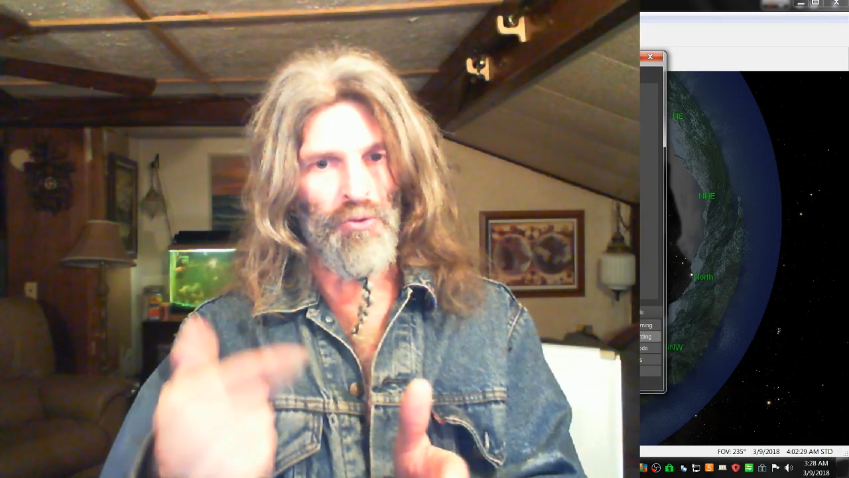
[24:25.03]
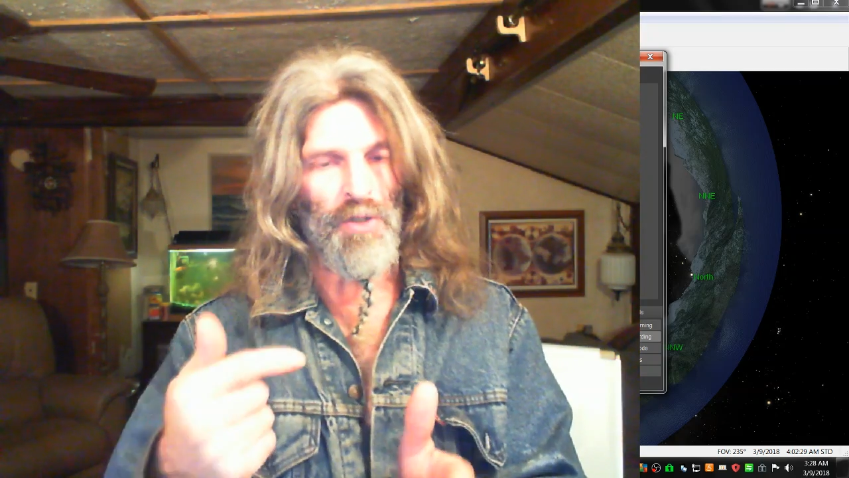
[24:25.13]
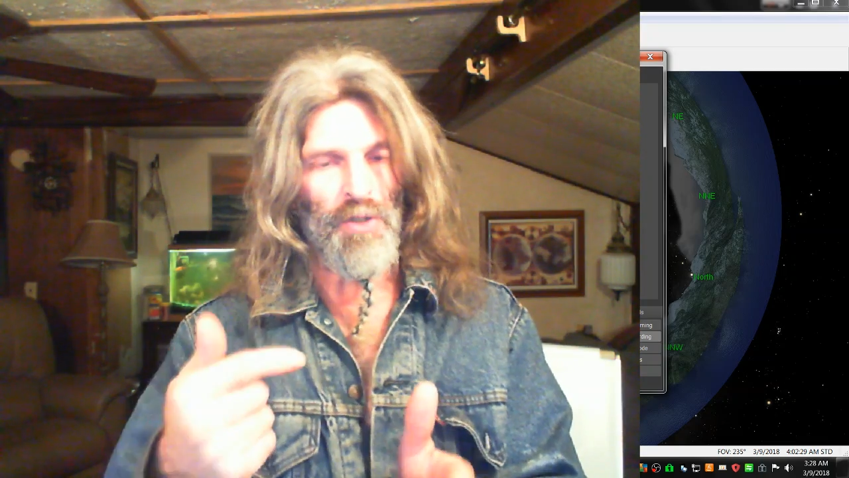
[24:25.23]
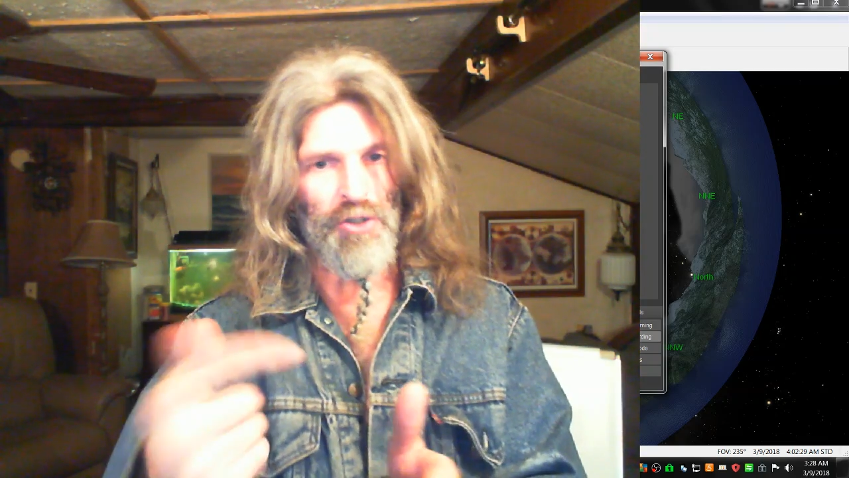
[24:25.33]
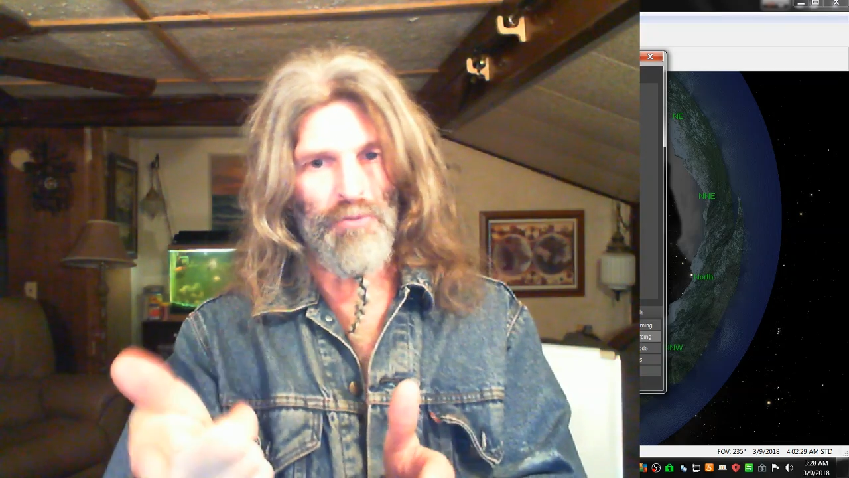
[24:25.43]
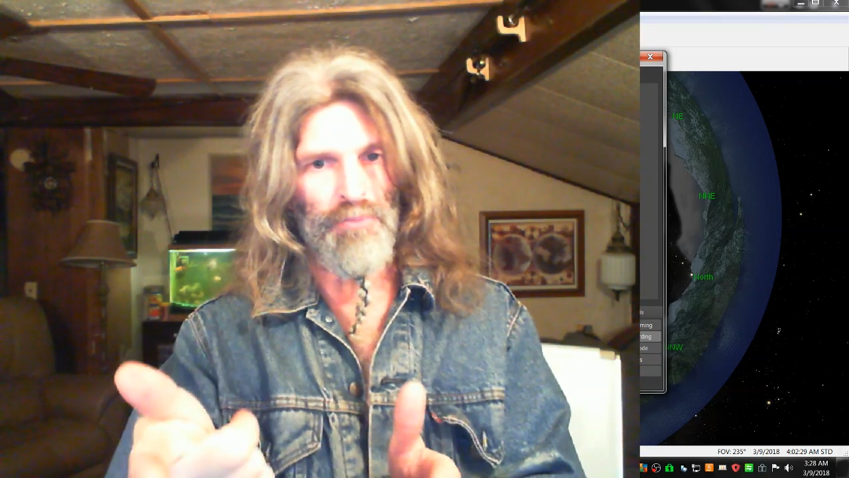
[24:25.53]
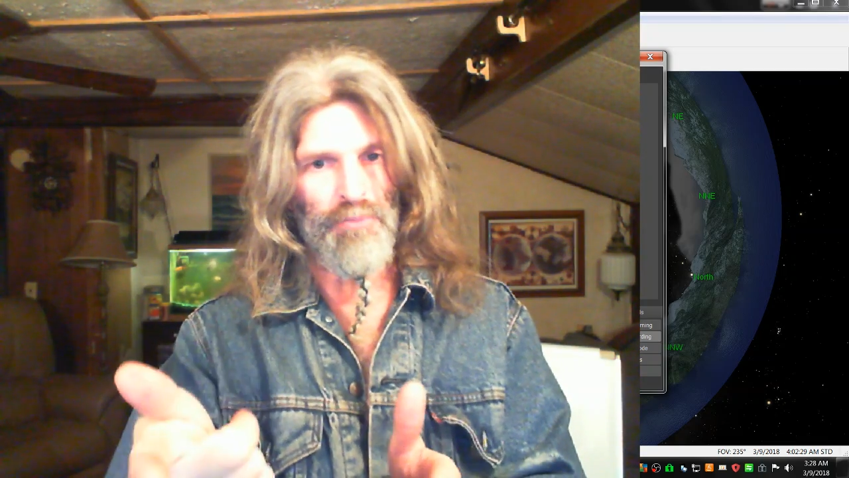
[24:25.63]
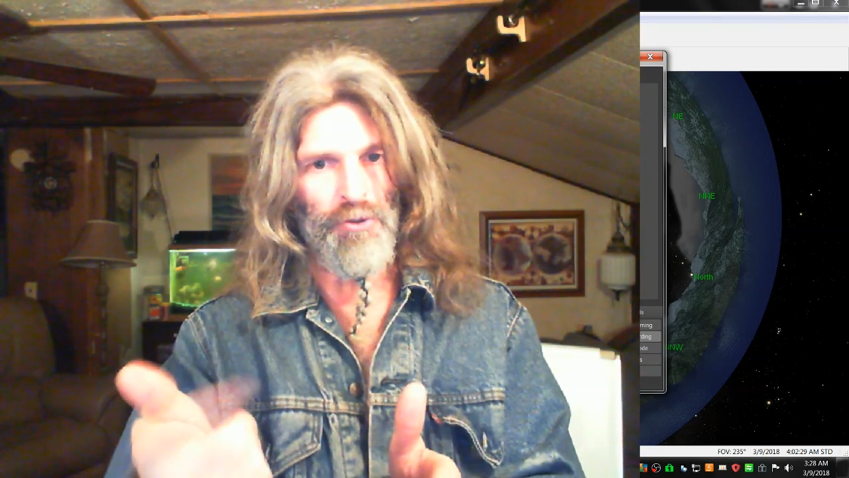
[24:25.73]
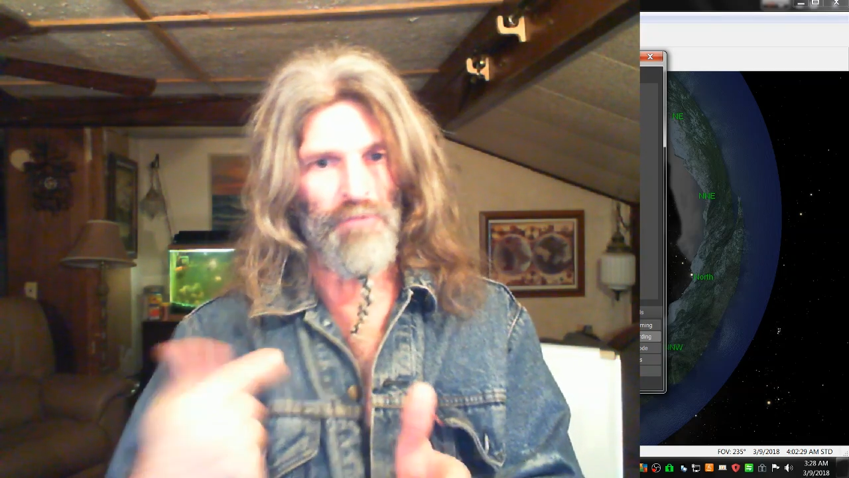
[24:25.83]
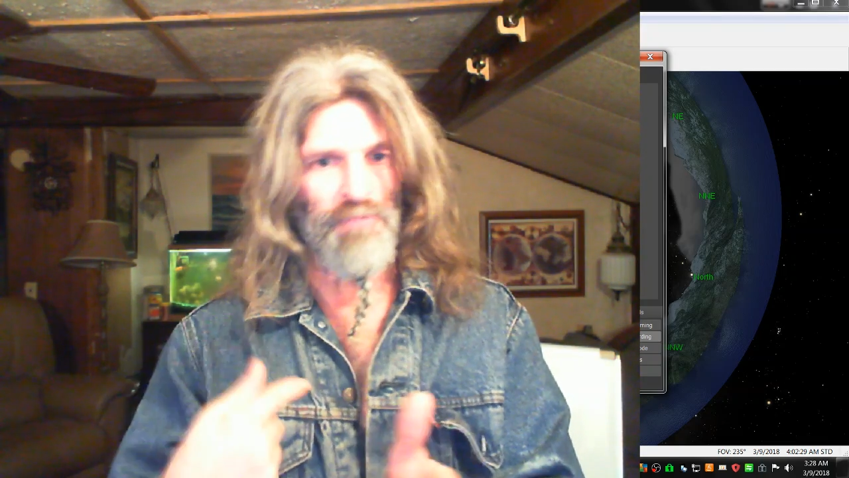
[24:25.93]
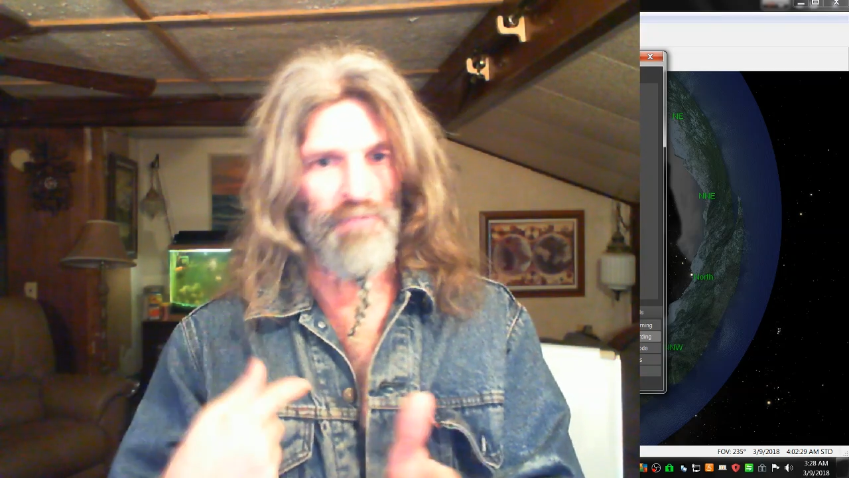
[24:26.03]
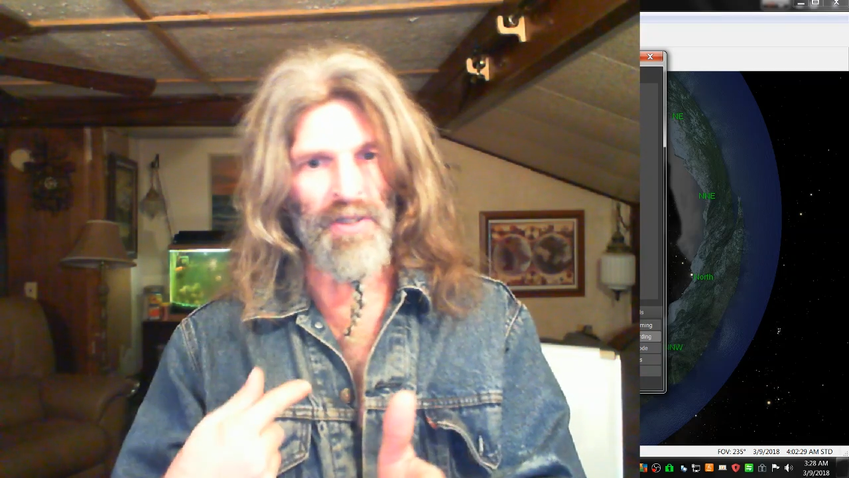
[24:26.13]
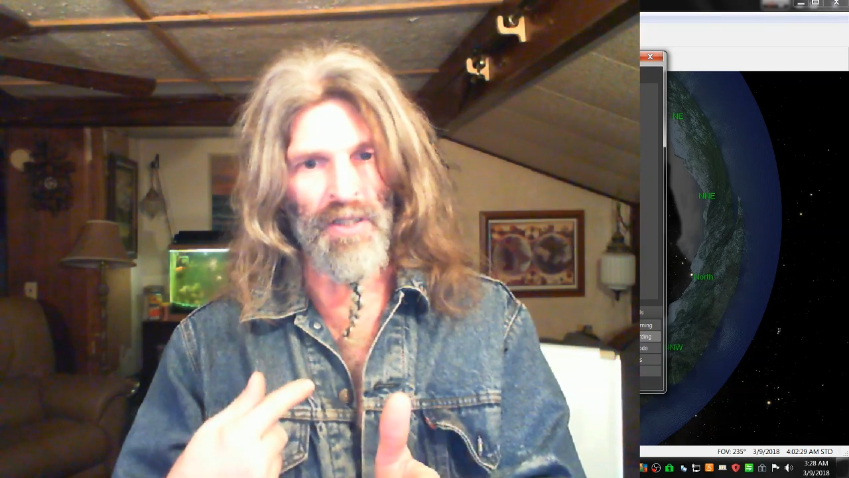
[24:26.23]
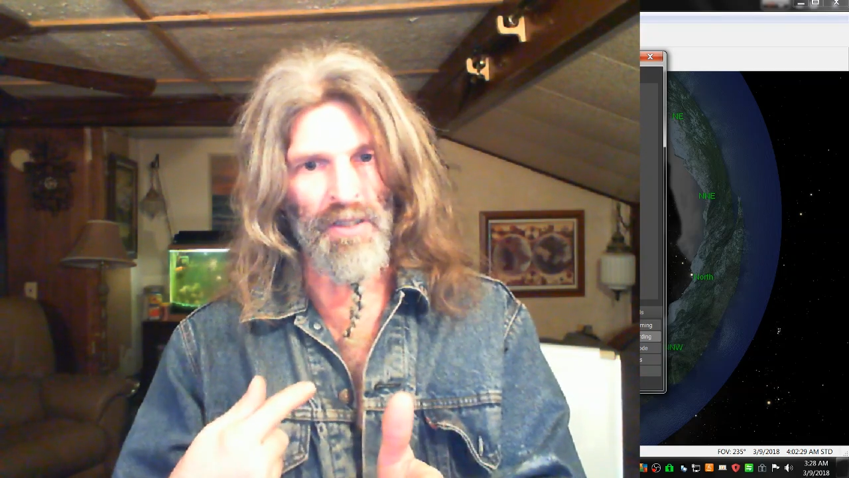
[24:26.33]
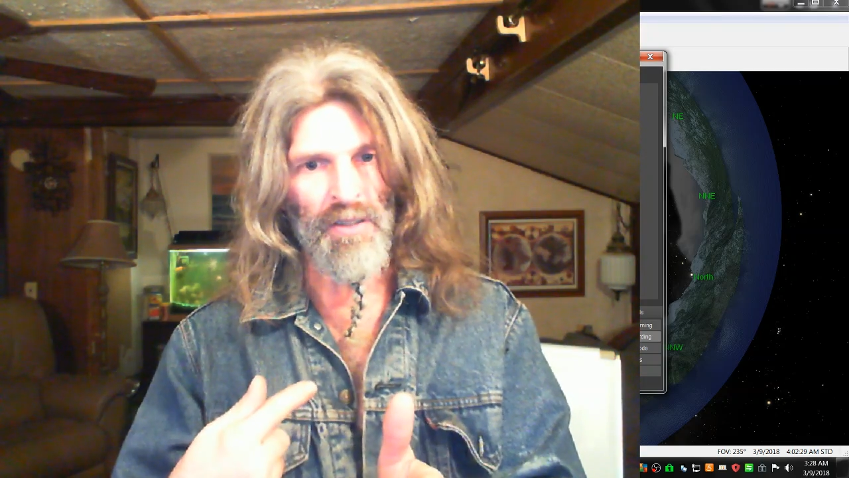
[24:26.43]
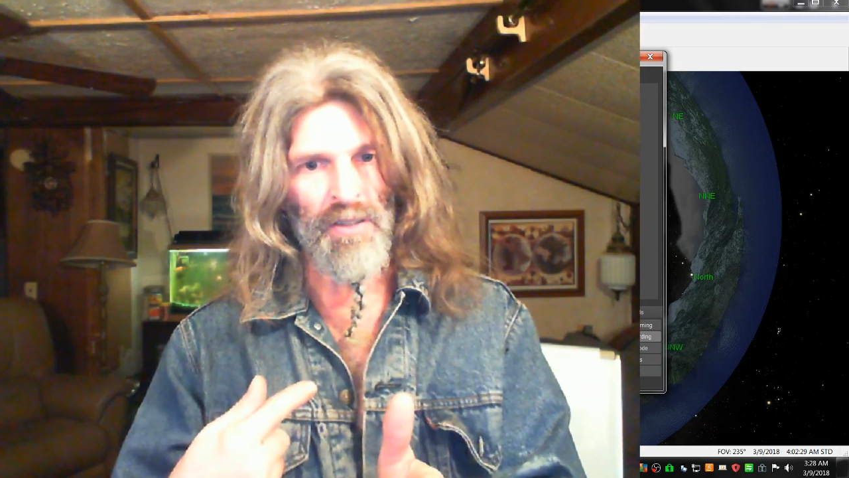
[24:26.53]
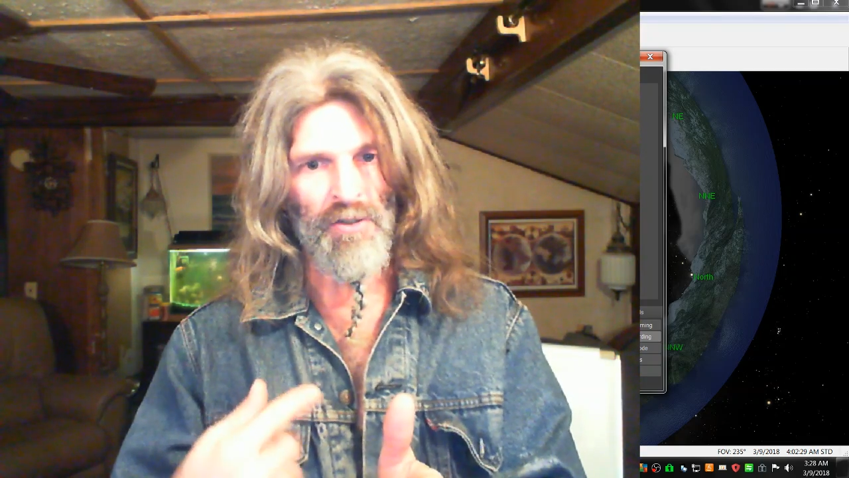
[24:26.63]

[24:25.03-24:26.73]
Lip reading: what you proved me